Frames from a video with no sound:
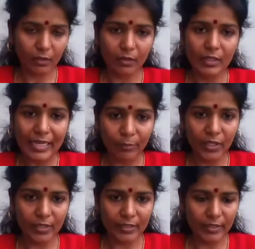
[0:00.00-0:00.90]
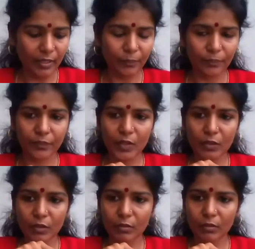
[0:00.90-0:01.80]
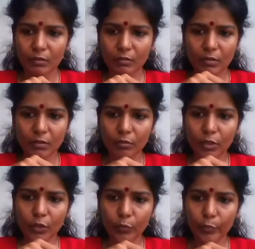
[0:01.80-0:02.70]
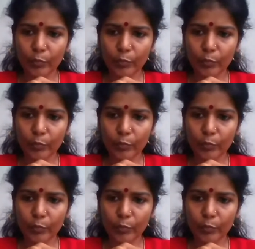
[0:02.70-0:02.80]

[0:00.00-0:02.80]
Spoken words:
lemon is there. So you